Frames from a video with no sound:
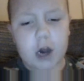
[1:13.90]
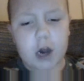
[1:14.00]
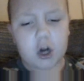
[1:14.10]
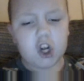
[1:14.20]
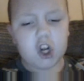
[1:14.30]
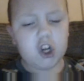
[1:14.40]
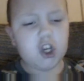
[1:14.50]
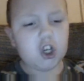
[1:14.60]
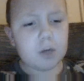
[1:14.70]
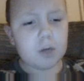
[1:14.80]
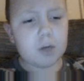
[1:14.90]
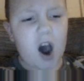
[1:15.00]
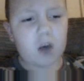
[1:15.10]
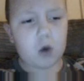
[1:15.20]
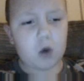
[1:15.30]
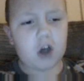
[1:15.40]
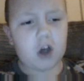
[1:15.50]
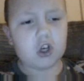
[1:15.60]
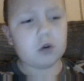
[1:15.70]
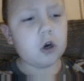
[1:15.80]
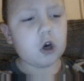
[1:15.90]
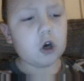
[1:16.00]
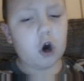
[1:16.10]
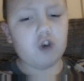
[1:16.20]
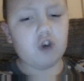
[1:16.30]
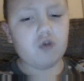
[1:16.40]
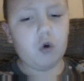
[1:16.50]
is the man that controls